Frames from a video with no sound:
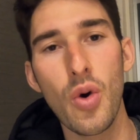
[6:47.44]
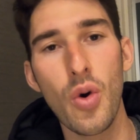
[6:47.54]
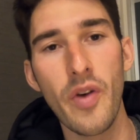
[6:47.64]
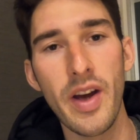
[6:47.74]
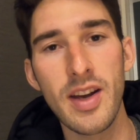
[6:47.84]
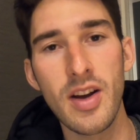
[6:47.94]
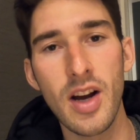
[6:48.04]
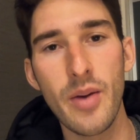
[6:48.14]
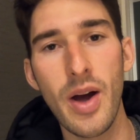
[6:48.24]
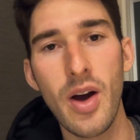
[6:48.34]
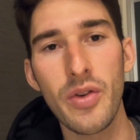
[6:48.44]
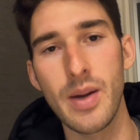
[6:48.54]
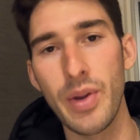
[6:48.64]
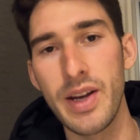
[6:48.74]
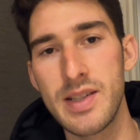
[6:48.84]
all they care about.
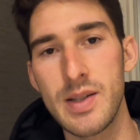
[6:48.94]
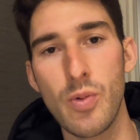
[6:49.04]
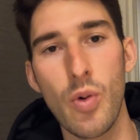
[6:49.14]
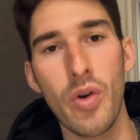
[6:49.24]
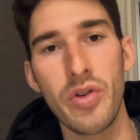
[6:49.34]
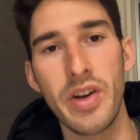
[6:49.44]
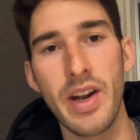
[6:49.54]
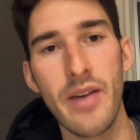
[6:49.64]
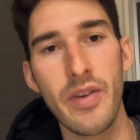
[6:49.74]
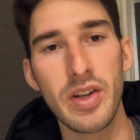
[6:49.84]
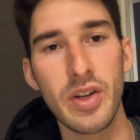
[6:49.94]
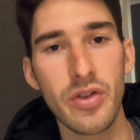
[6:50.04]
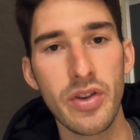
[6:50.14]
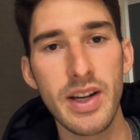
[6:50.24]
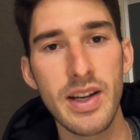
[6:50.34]
Some places will want you to have a
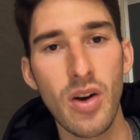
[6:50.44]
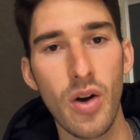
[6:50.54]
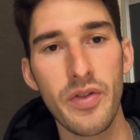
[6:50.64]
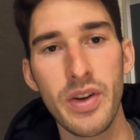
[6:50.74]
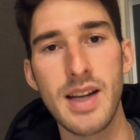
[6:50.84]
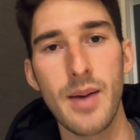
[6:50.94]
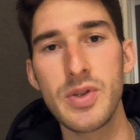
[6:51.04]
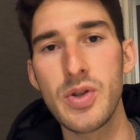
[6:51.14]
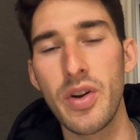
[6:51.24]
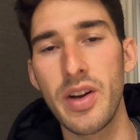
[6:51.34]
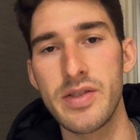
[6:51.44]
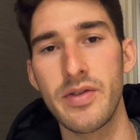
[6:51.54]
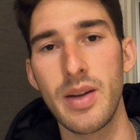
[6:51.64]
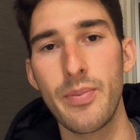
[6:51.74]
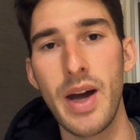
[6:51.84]
degree of some sort. It doesn't
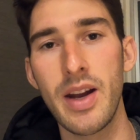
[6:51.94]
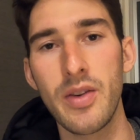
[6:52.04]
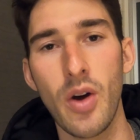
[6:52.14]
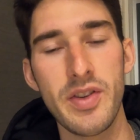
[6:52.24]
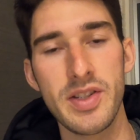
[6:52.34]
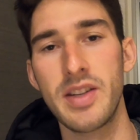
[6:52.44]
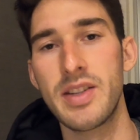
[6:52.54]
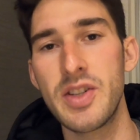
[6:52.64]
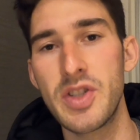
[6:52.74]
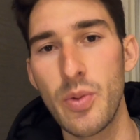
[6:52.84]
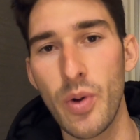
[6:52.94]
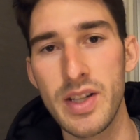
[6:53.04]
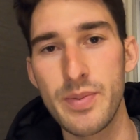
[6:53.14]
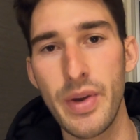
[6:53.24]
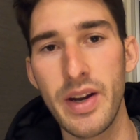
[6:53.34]
really matter. Obviously a teaching one
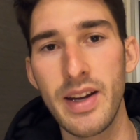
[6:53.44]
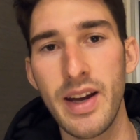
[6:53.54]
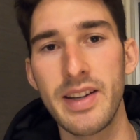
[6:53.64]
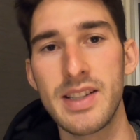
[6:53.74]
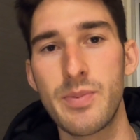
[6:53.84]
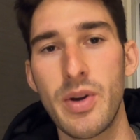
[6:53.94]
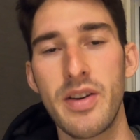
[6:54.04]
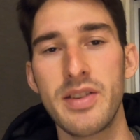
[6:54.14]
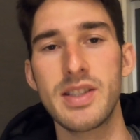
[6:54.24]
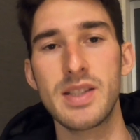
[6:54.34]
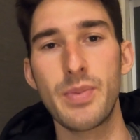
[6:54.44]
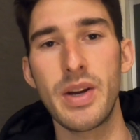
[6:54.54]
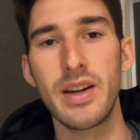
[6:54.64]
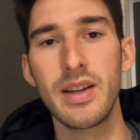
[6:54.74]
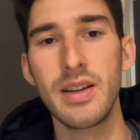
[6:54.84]
is better and experience is
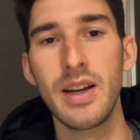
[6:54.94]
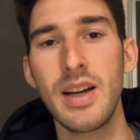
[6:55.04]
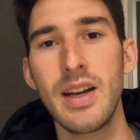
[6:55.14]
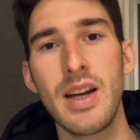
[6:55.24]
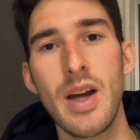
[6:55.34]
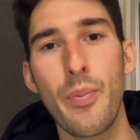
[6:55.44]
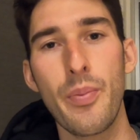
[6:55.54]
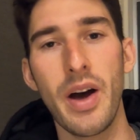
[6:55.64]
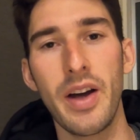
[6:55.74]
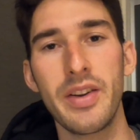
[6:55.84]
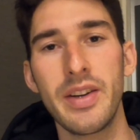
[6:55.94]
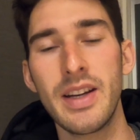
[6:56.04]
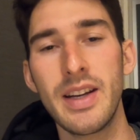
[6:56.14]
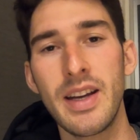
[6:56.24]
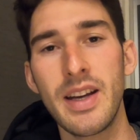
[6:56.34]
better.
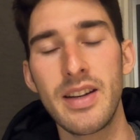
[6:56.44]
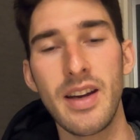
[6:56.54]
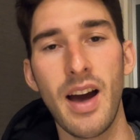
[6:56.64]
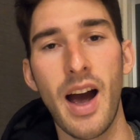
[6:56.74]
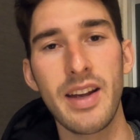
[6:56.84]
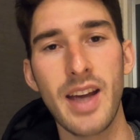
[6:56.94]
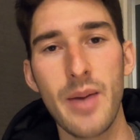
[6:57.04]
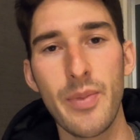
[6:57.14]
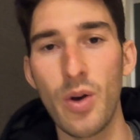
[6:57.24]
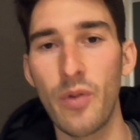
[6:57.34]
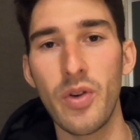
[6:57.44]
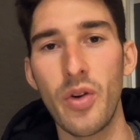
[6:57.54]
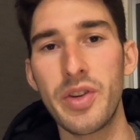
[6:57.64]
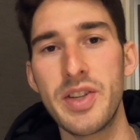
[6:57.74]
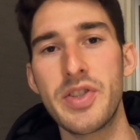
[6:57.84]
But yeah, I came here with
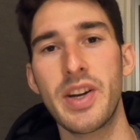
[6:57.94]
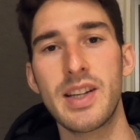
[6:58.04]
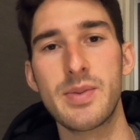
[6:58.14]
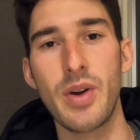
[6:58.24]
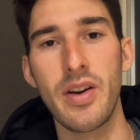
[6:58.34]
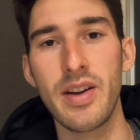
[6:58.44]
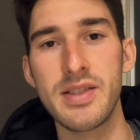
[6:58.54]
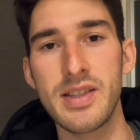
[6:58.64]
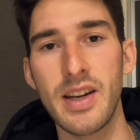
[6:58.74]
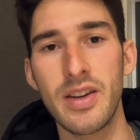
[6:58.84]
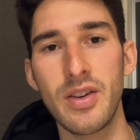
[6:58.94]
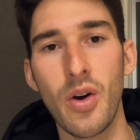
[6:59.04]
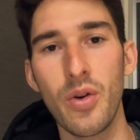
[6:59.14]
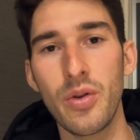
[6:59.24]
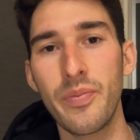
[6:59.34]
no teaching experience and
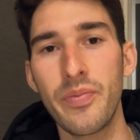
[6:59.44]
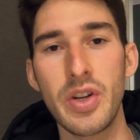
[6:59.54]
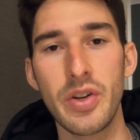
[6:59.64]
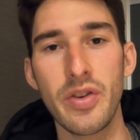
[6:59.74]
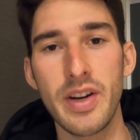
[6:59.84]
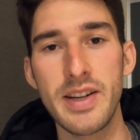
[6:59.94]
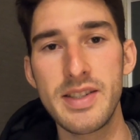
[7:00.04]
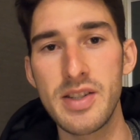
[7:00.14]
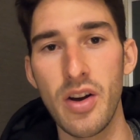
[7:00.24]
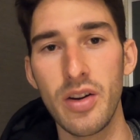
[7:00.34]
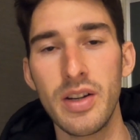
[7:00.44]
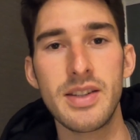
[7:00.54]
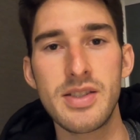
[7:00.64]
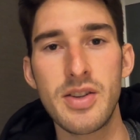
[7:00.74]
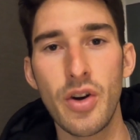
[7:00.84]
no degree, so
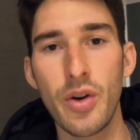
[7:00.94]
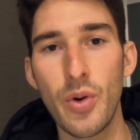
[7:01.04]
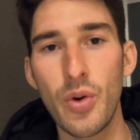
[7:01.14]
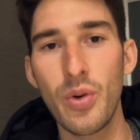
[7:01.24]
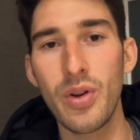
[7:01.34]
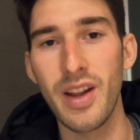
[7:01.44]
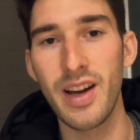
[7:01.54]
it's doable